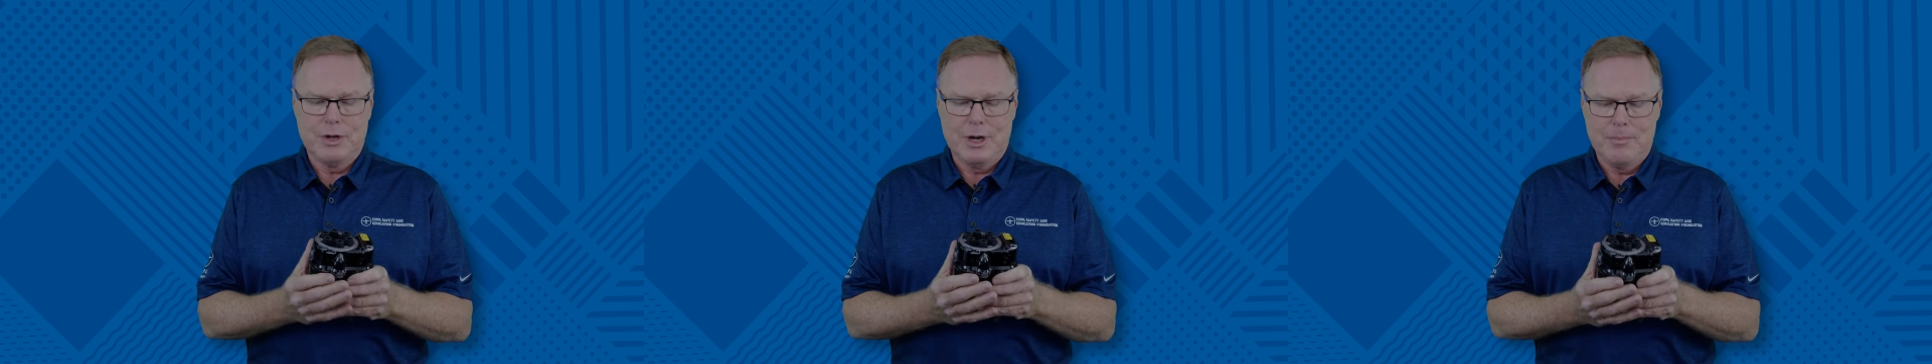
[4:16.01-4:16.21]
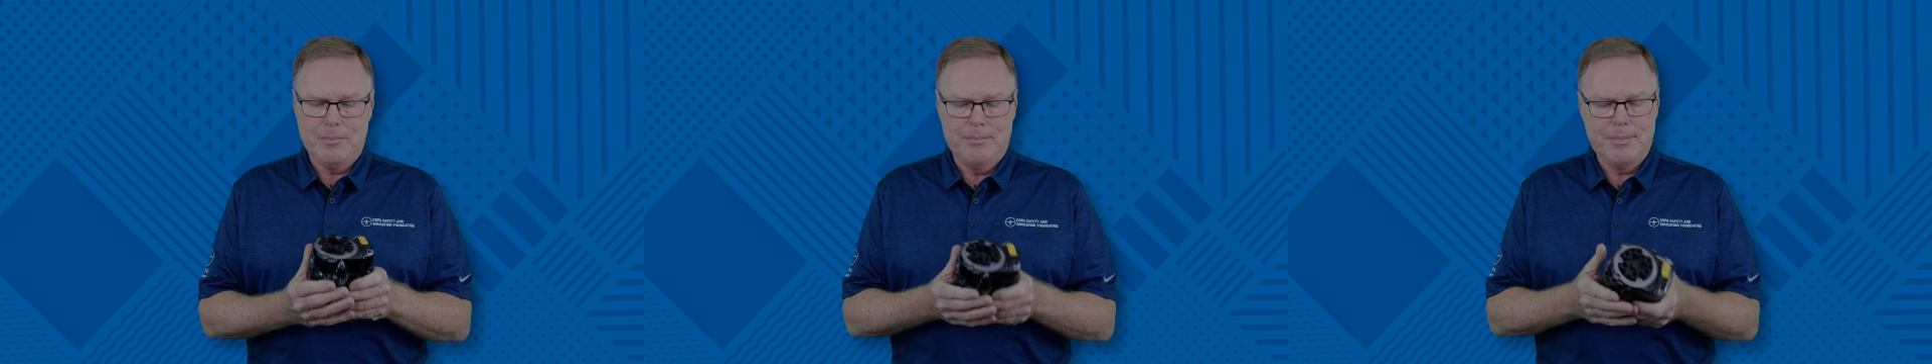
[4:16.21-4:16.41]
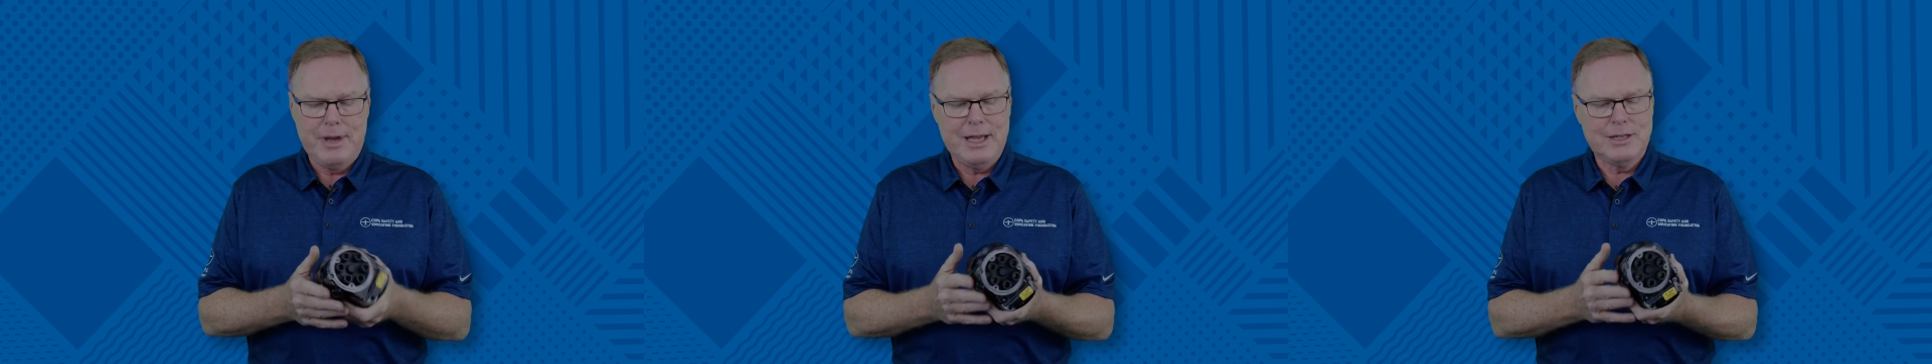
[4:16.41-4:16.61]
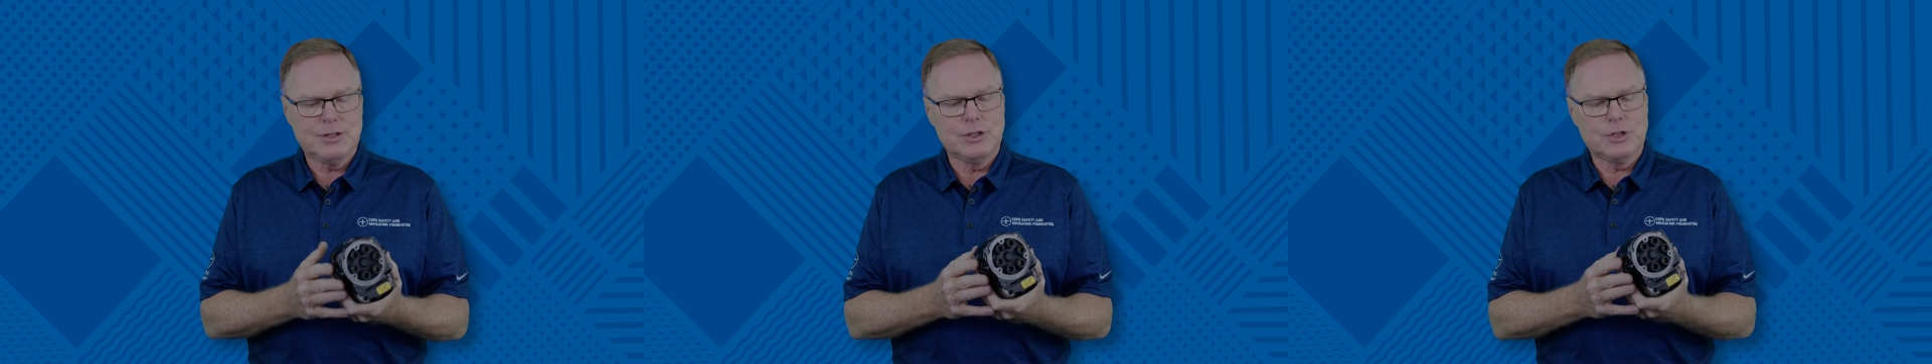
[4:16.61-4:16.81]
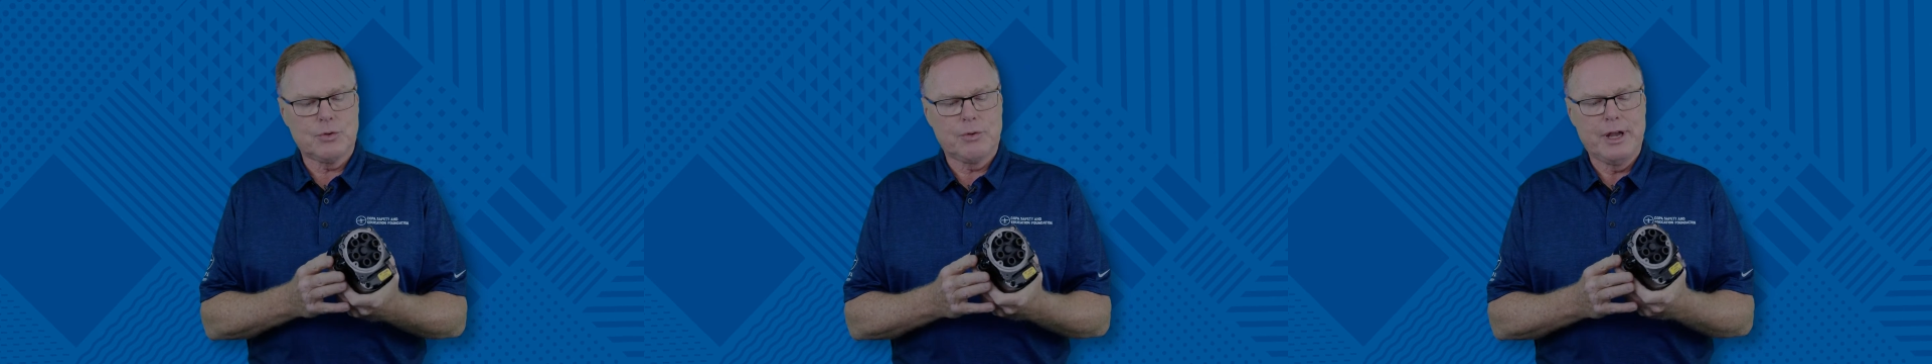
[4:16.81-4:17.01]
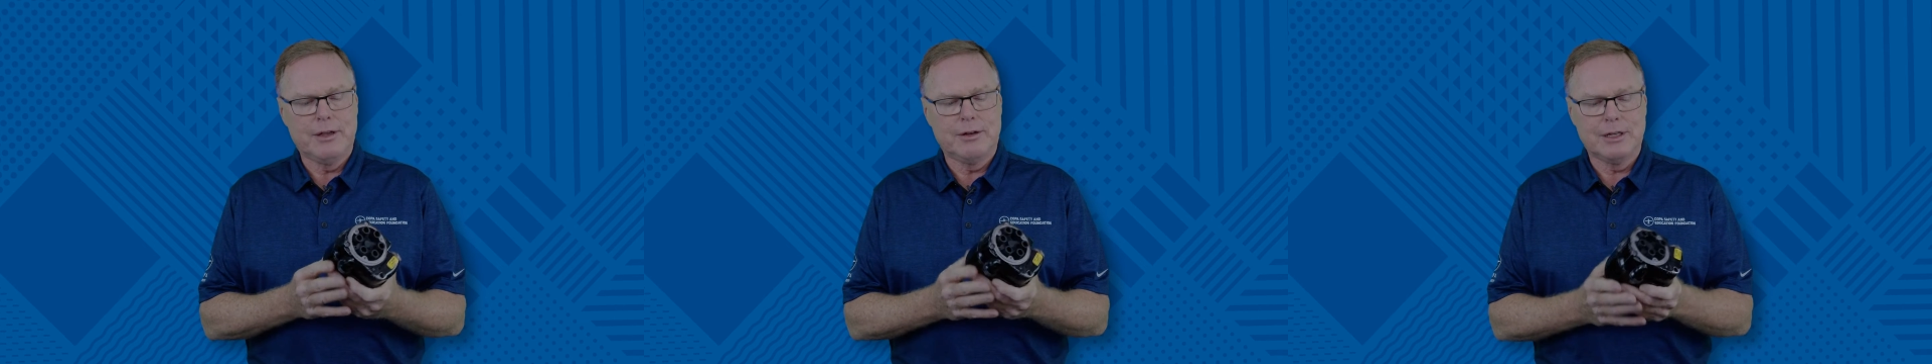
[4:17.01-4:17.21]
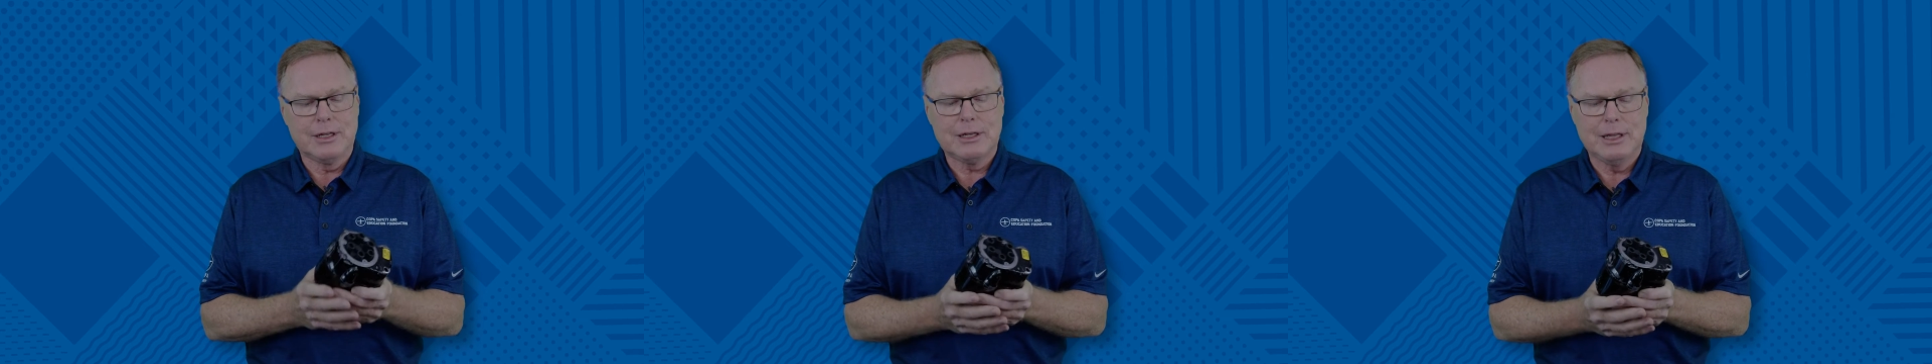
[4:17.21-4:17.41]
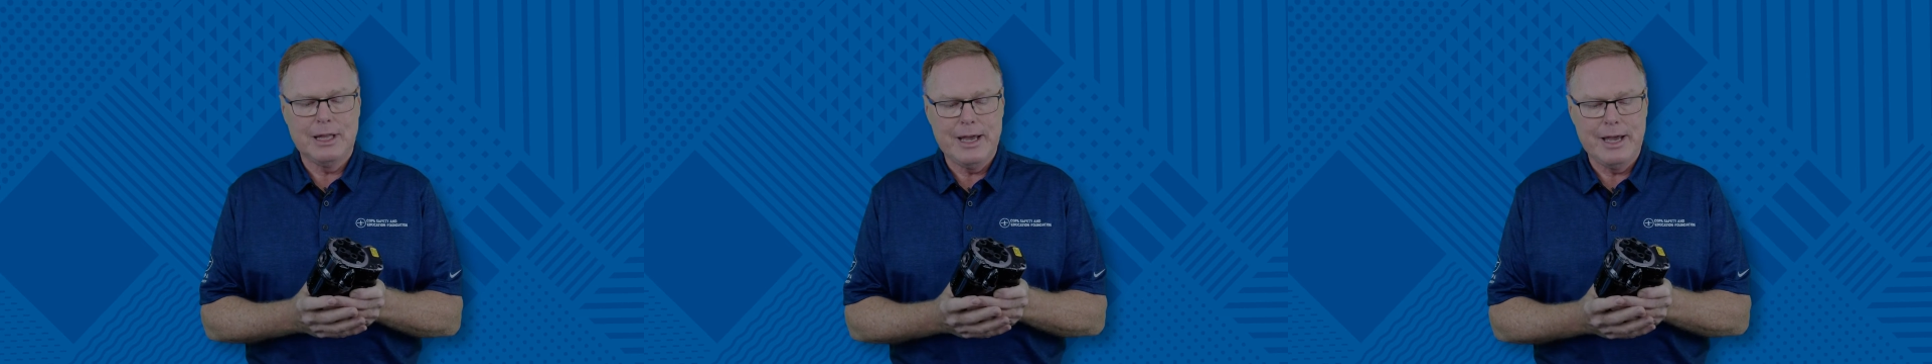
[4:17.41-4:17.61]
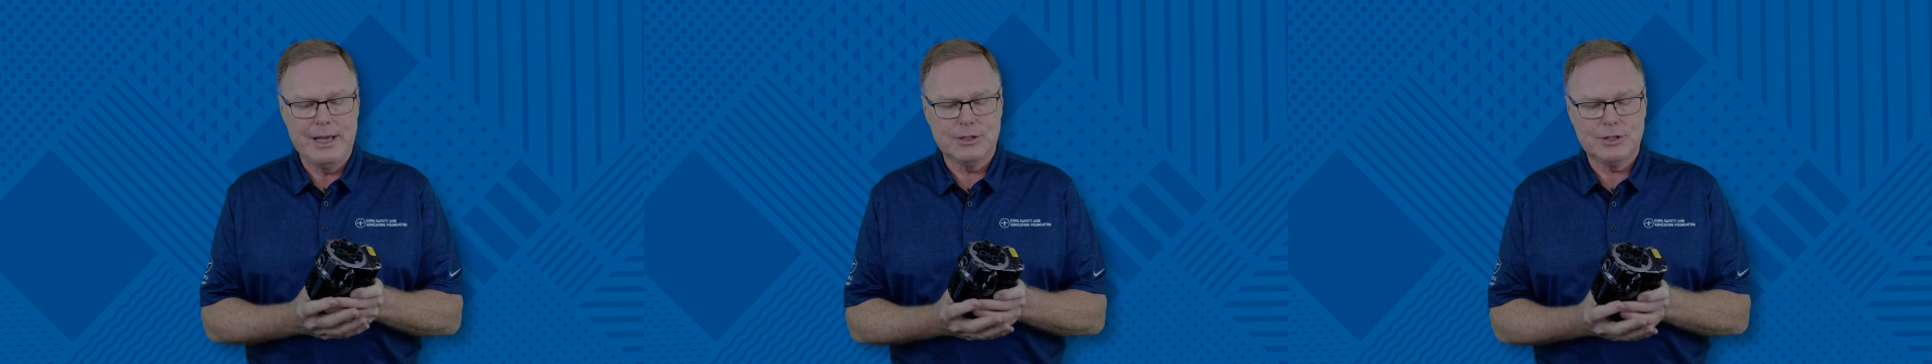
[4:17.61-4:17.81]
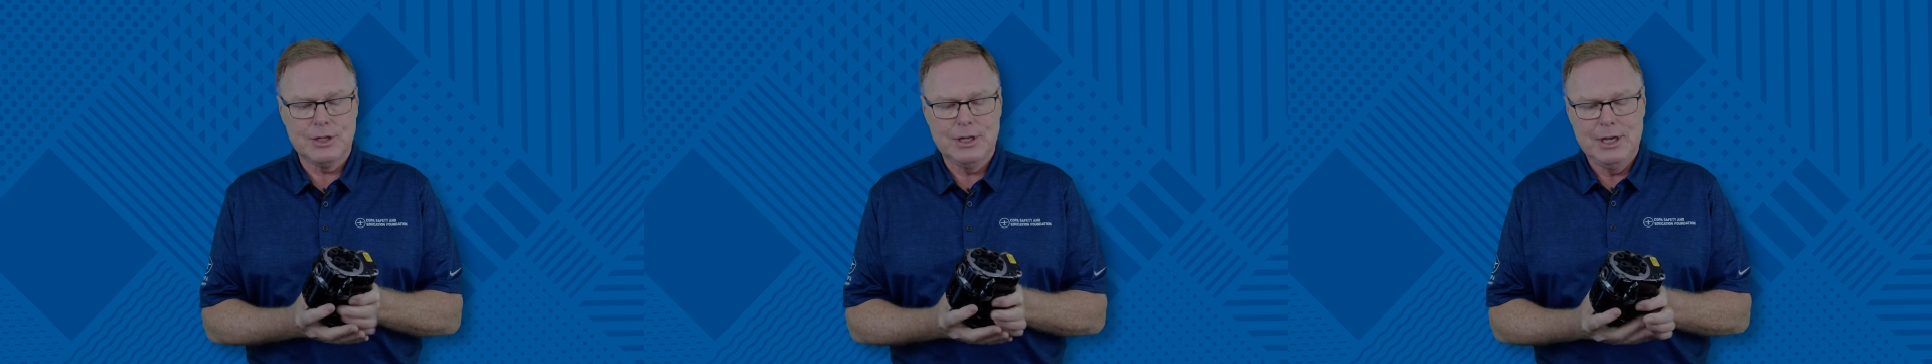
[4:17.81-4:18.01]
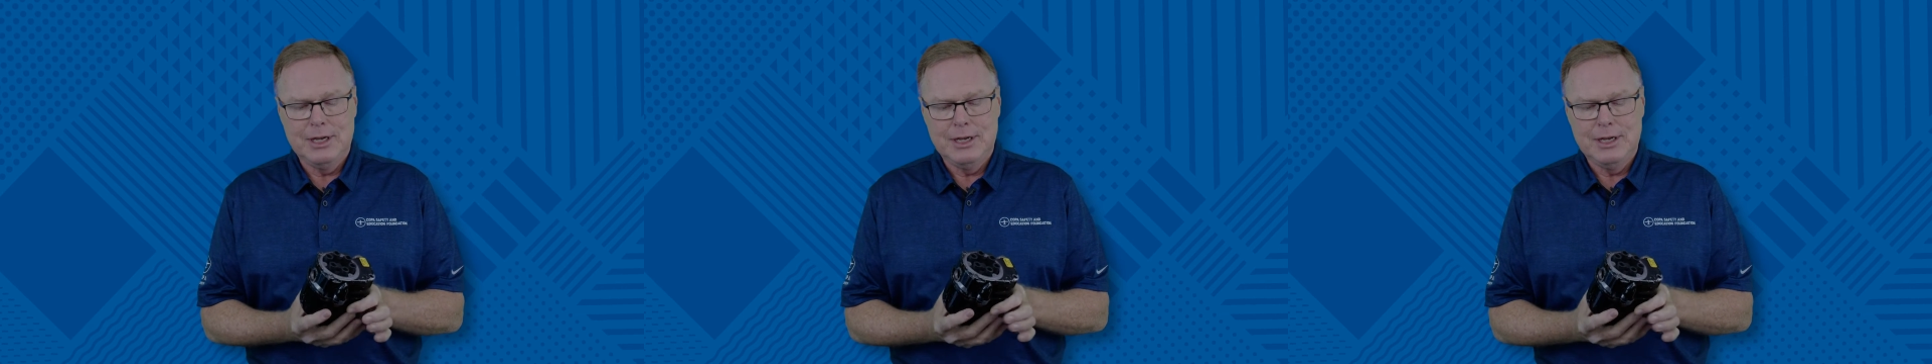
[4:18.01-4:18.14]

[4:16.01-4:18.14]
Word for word: When I pass this around in class,